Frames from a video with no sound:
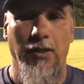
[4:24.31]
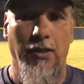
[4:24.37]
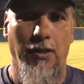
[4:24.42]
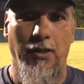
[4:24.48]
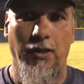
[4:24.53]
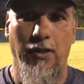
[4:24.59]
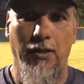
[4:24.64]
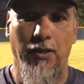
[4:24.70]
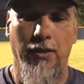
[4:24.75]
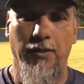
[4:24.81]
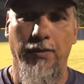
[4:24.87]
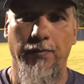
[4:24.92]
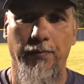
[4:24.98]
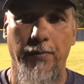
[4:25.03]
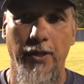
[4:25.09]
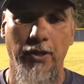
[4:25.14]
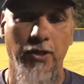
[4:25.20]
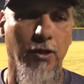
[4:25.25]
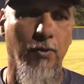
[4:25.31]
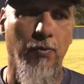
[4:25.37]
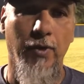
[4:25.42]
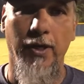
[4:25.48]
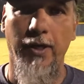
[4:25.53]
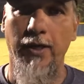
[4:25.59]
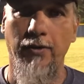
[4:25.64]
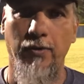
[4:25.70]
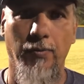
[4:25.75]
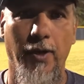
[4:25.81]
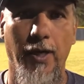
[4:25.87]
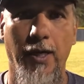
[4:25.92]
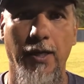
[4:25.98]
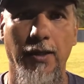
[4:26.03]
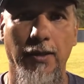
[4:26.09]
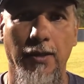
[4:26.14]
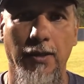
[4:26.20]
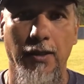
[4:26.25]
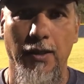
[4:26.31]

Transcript: Uh, it could have went either way.